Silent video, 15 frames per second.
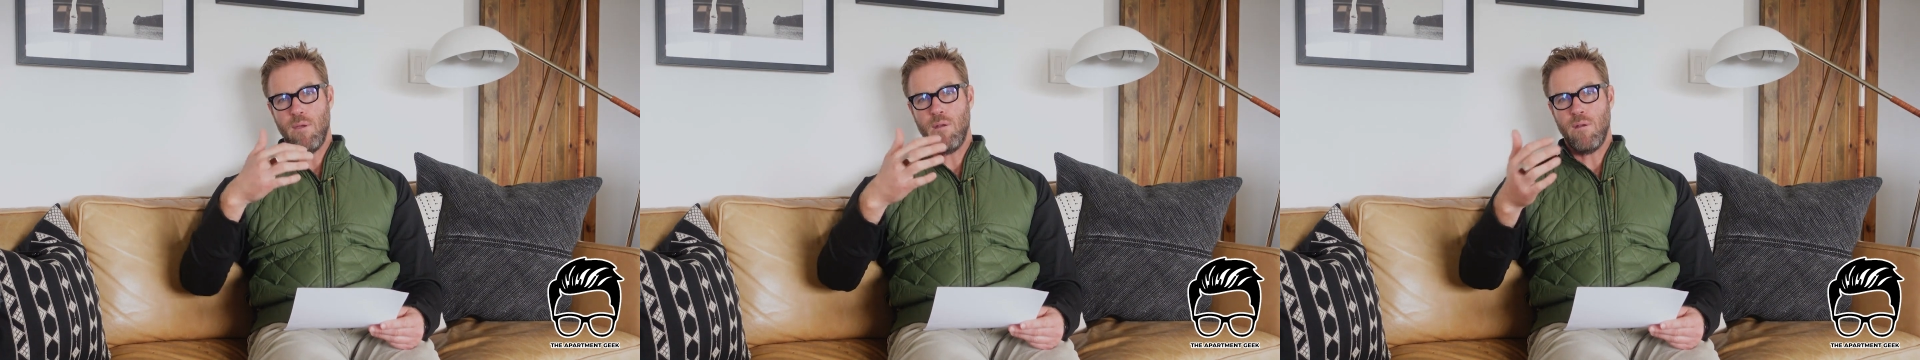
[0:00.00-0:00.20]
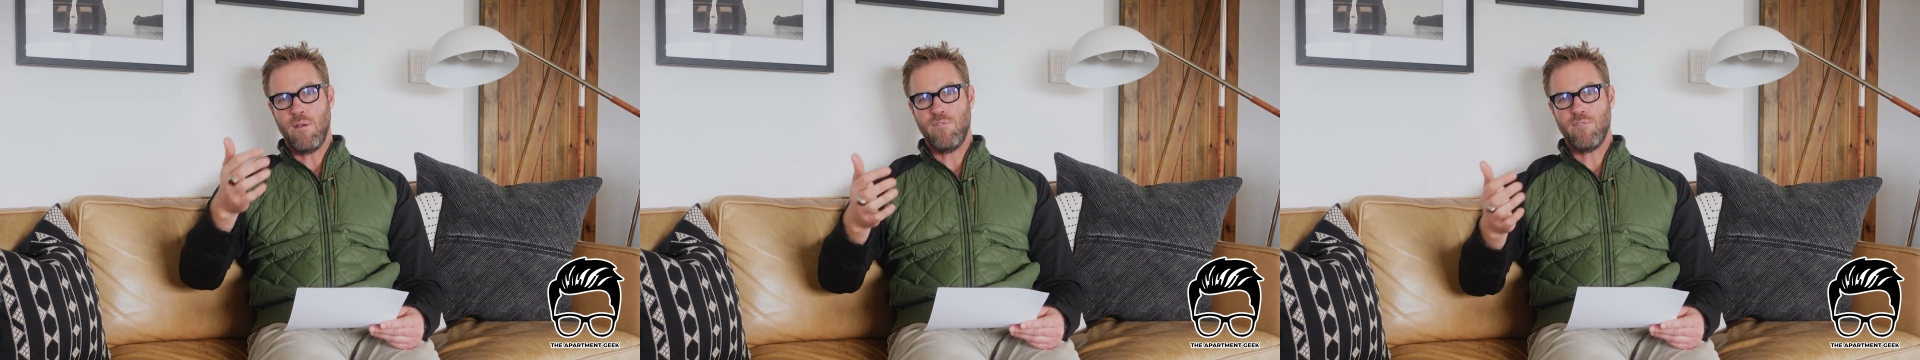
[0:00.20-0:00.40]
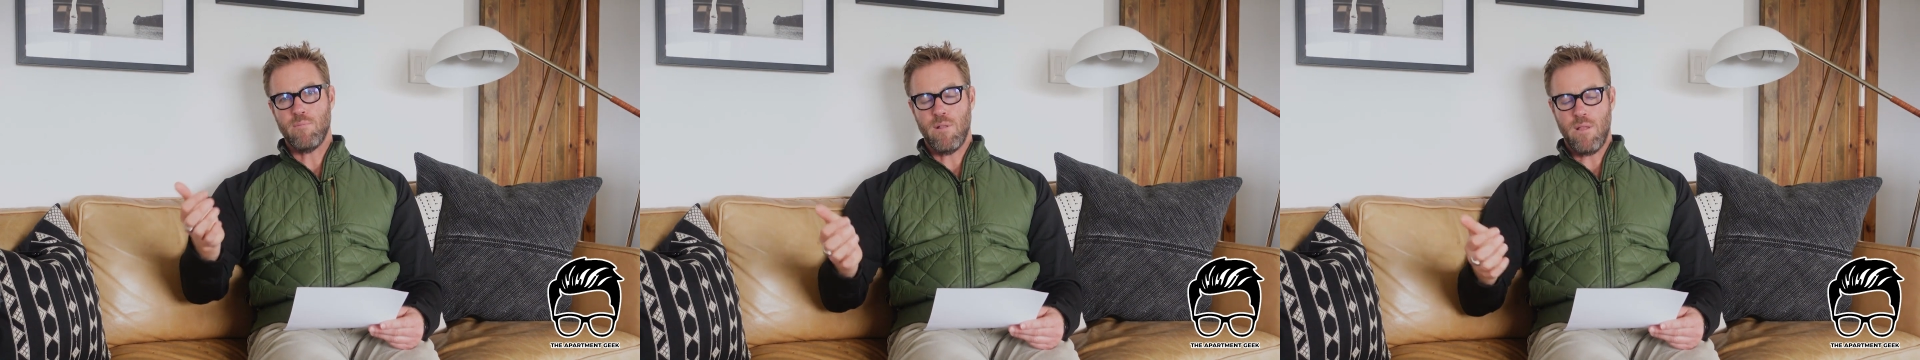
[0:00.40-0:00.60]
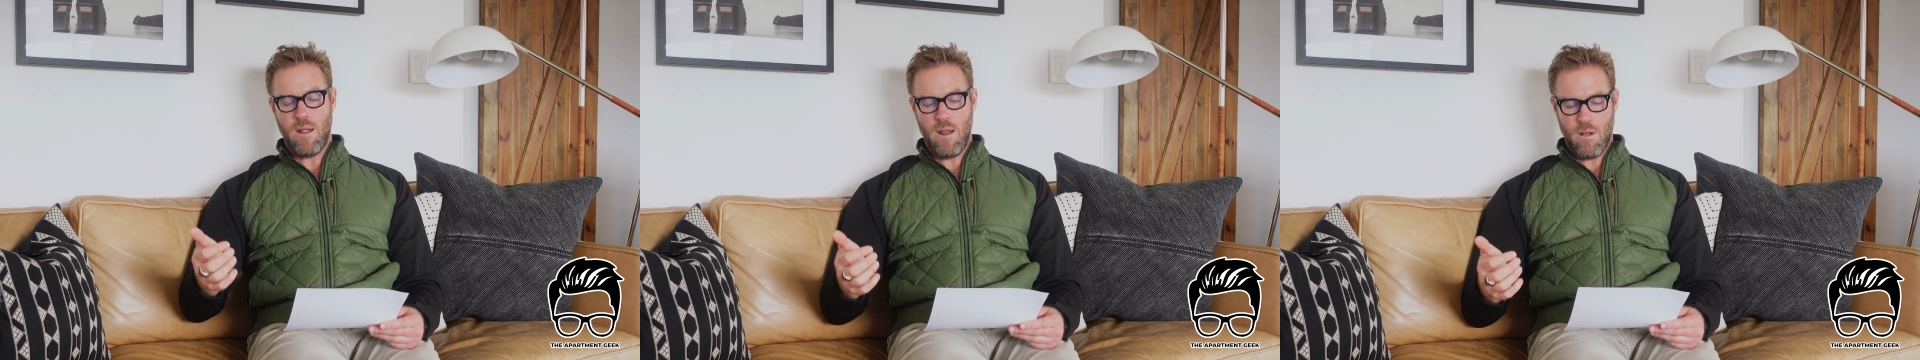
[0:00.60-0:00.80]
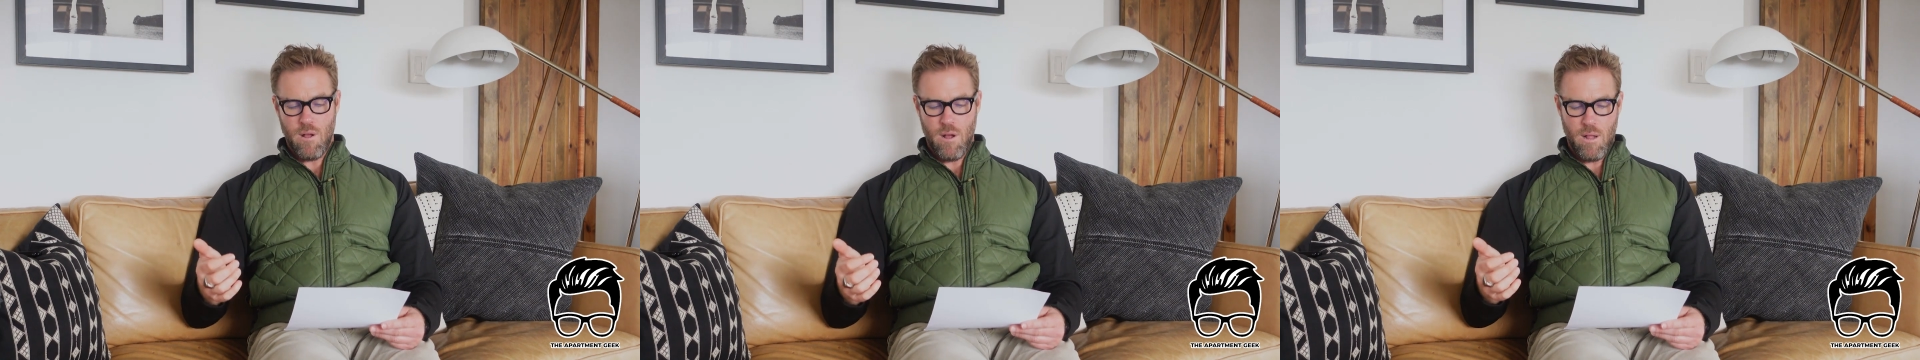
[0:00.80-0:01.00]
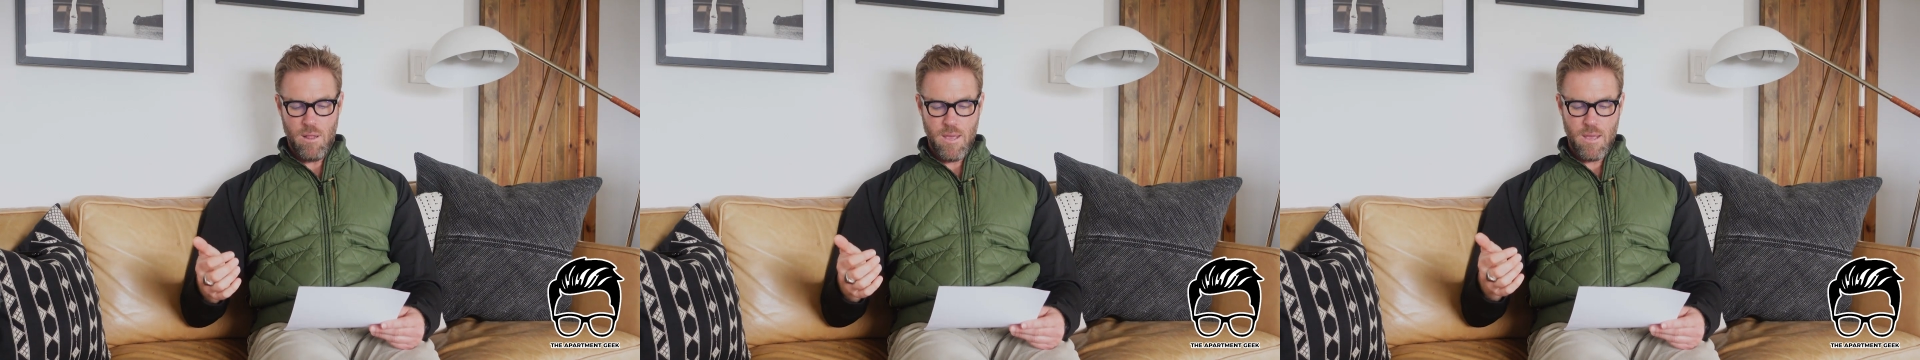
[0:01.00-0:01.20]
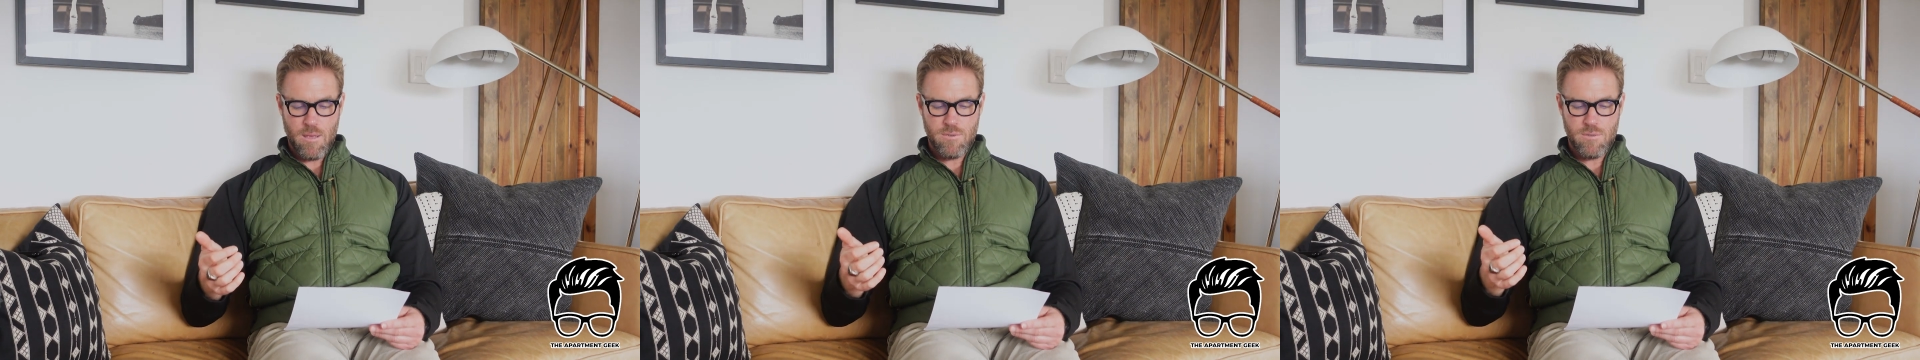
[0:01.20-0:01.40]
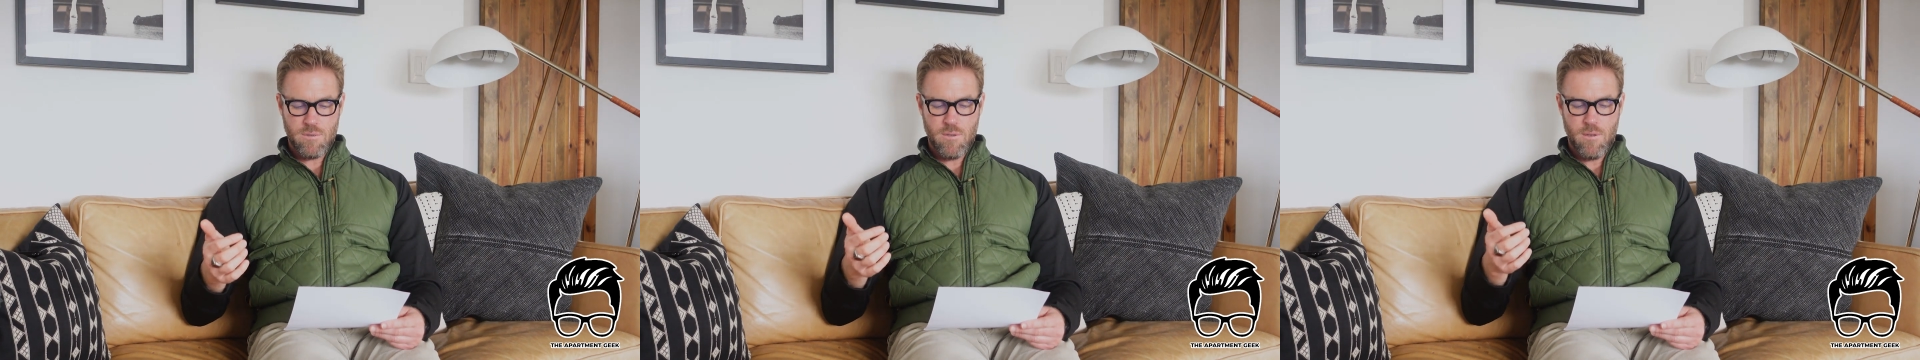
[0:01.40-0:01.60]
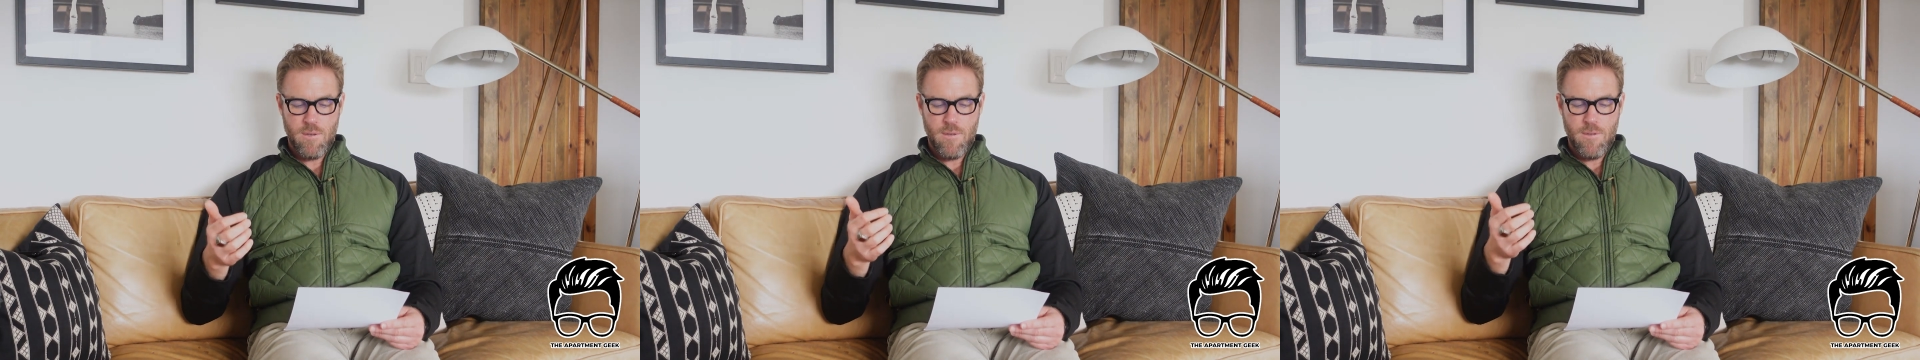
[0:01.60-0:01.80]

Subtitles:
hearing from a lot of colleagues.